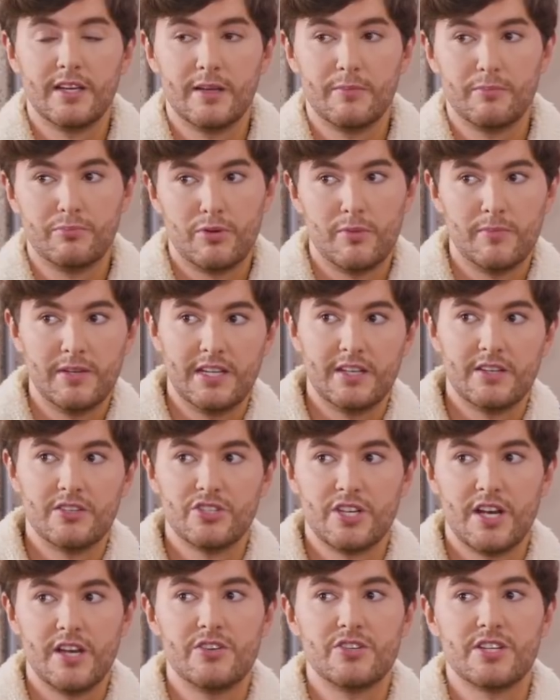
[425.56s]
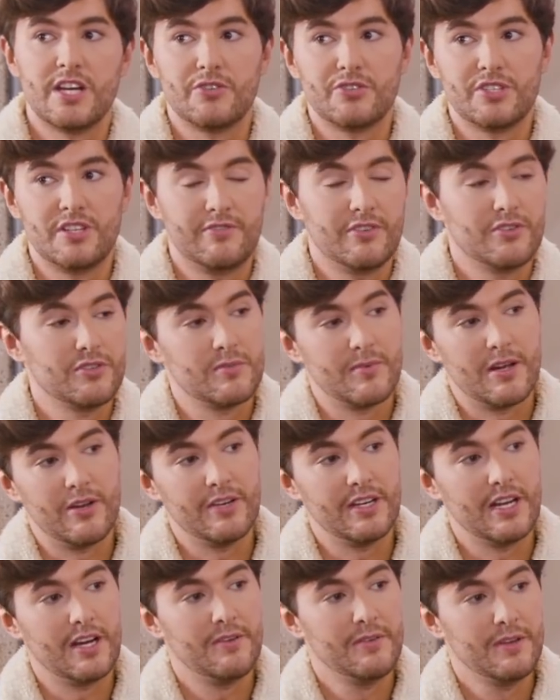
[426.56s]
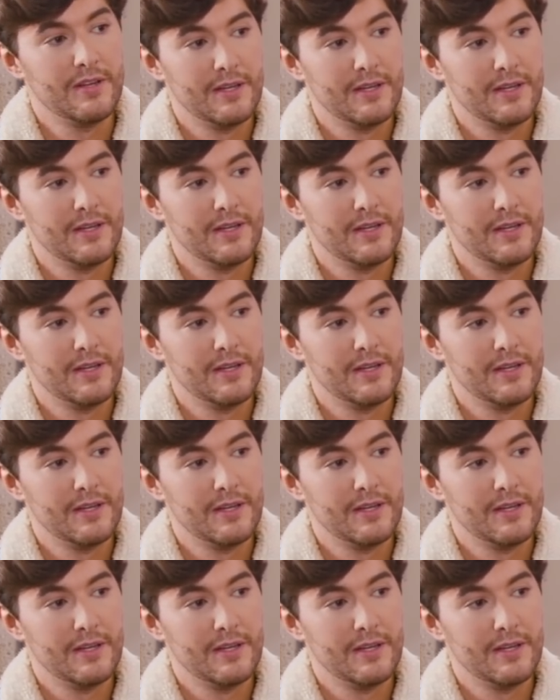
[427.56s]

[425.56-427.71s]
it probably can change how she feels about it now.